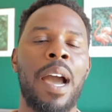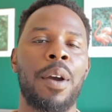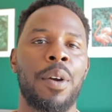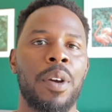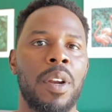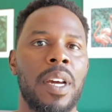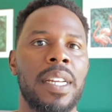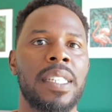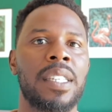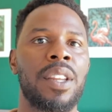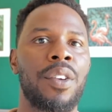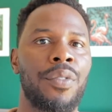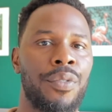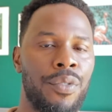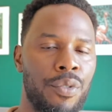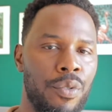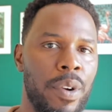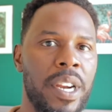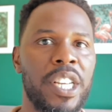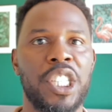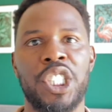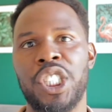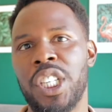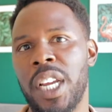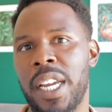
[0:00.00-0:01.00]
can I
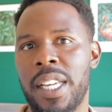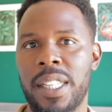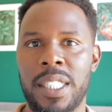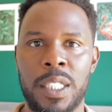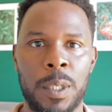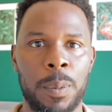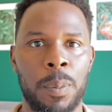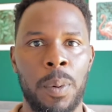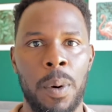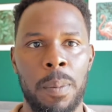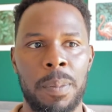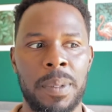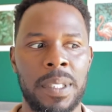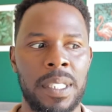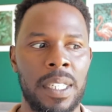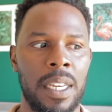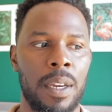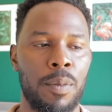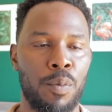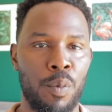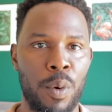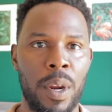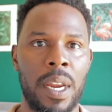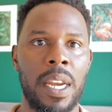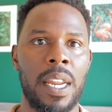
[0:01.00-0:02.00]
differentiate this property
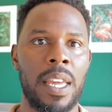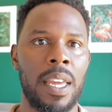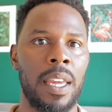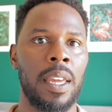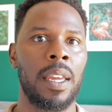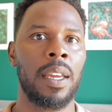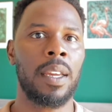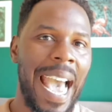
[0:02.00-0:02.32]
and really